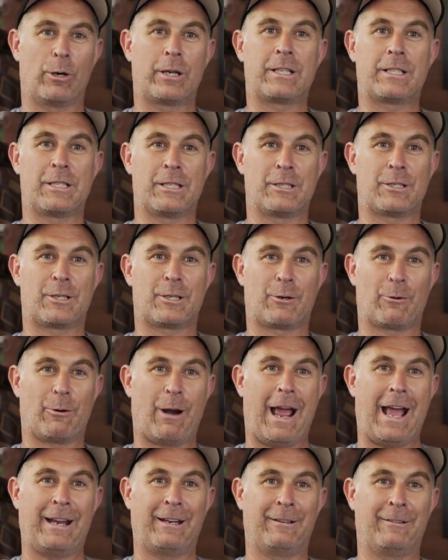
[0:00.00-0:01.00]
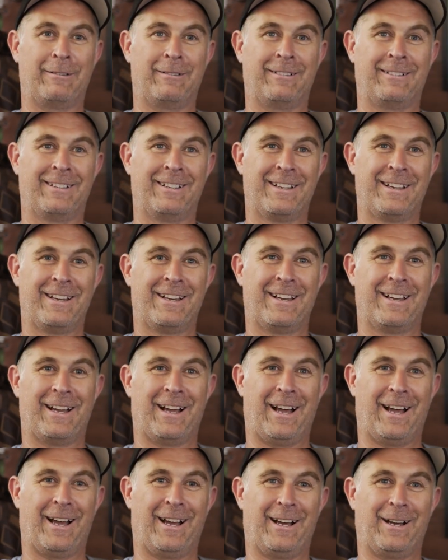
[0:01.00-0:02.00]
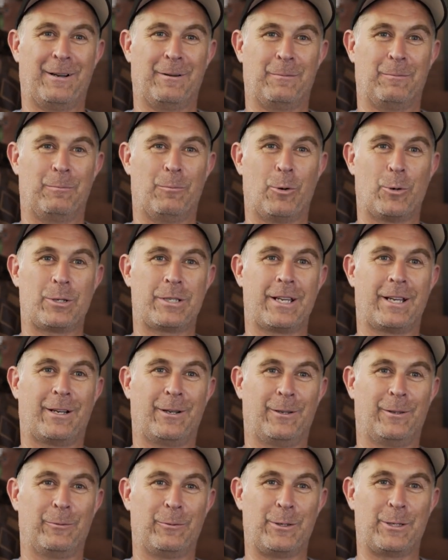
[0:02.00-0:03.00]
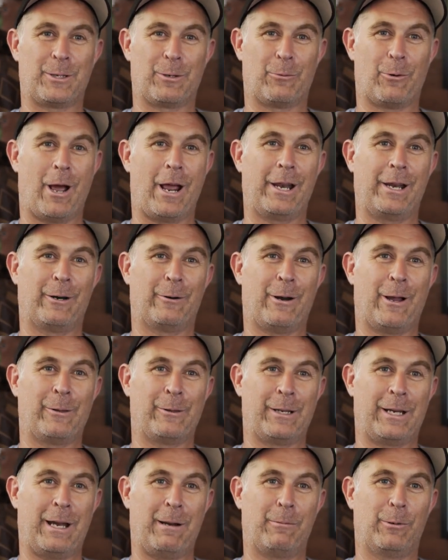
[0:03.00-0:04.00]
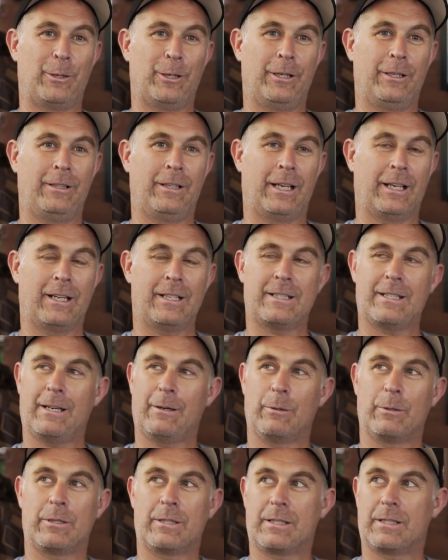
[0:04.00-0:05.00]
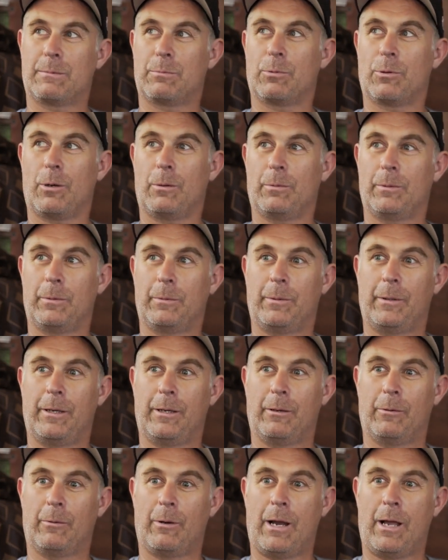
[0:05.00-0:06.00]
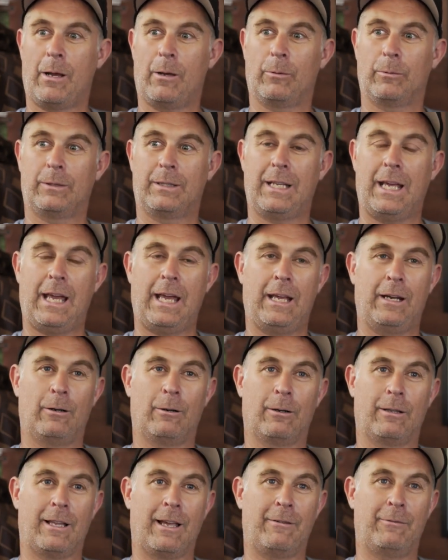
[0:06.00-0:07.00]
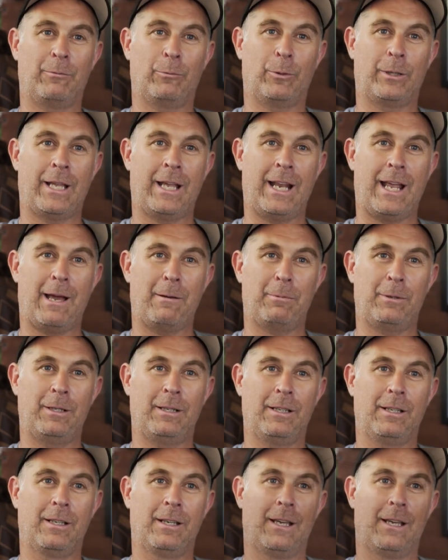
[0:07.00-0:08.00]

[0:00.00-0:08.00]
Briggs & Stratton motorcycle. We used to ride it around the neighborhood. I guess that was probably around 10 or 11 when that happened.